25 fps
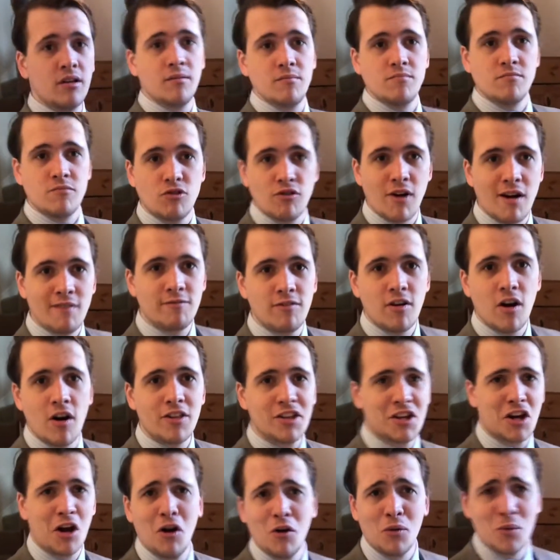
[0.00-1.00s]
Grandfather
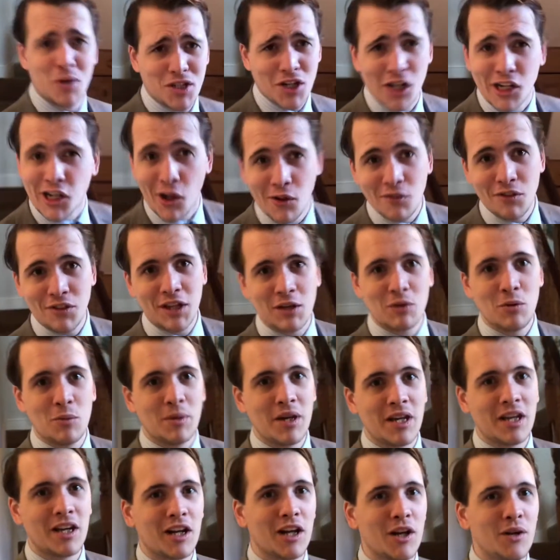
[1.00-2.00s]
clock, which I don't think will be
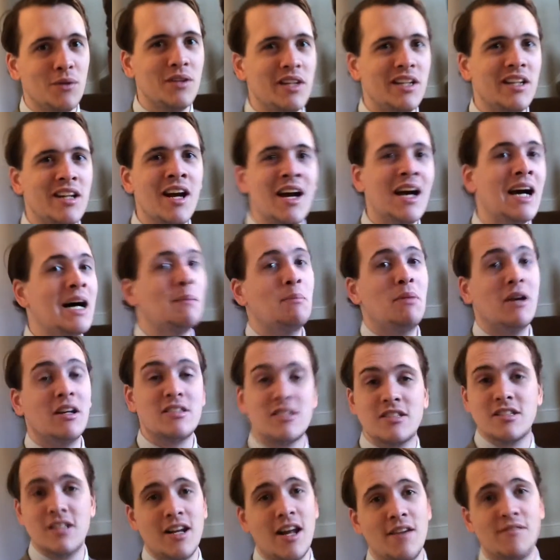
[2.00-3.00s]
included,
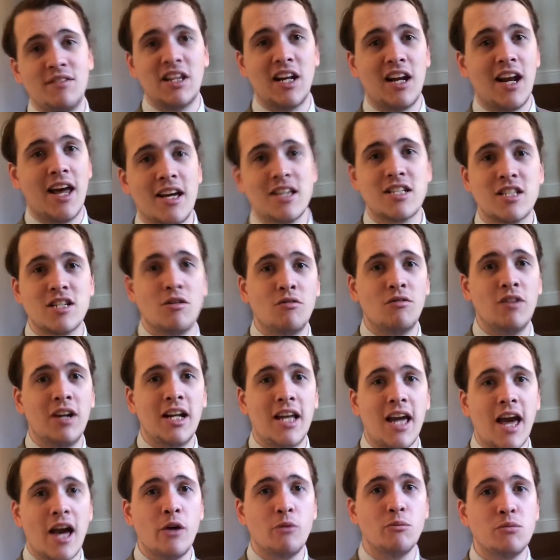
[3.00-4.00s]
but nevertheless it really
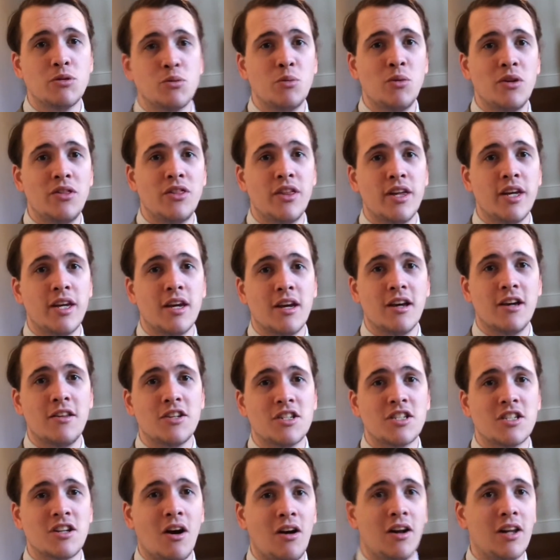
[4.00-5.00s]
helps with the
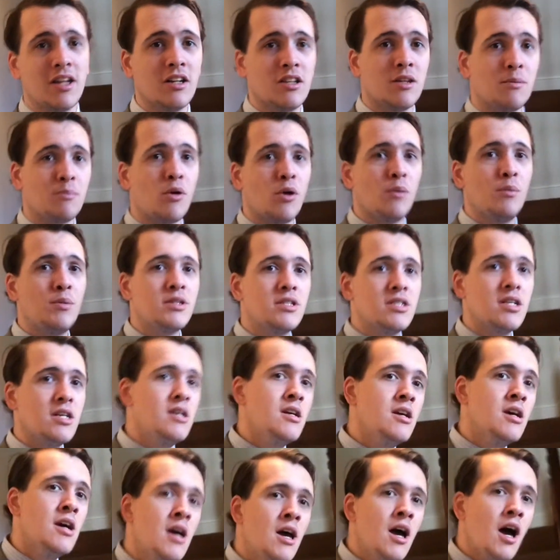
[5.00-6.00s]
styling of the property.
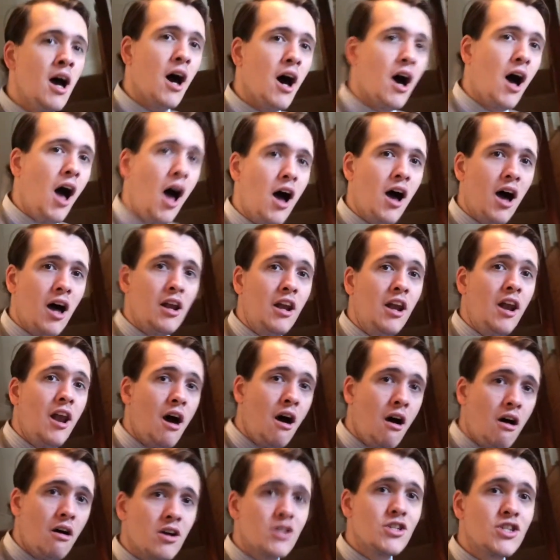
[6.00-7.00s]
A
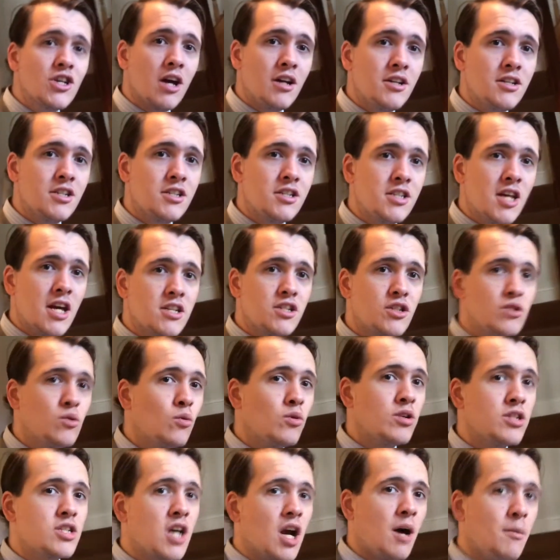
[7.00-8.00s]
large understair
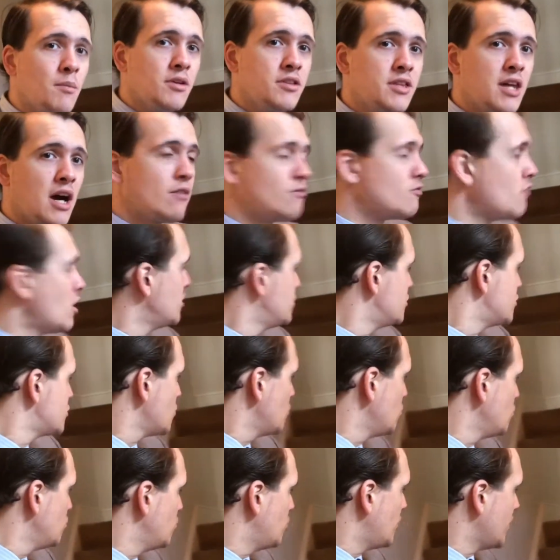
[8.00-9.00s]
storage cupboard that runs
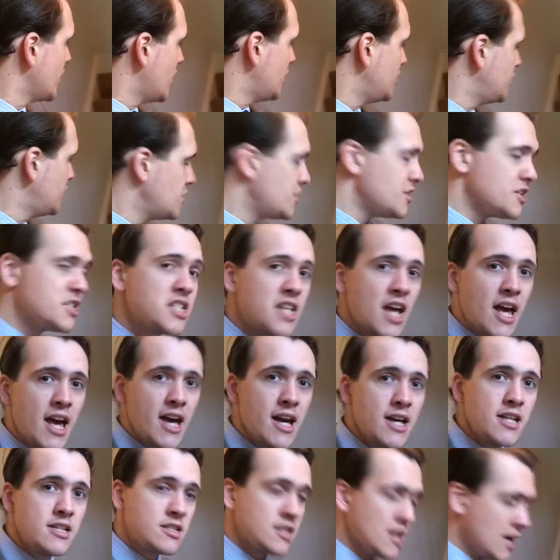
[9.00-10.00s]
all the way under the
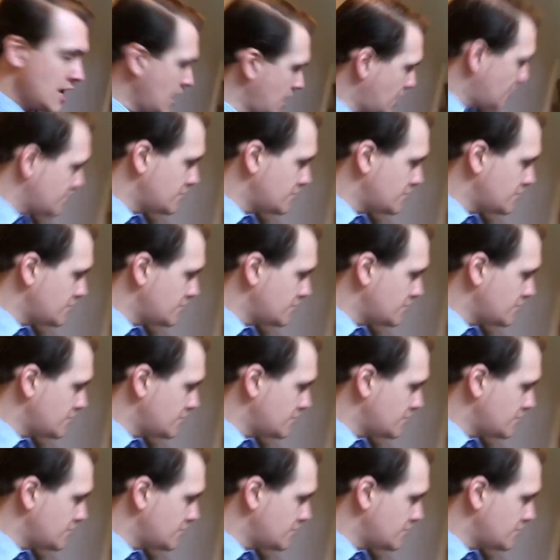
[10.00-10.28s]
stairs, and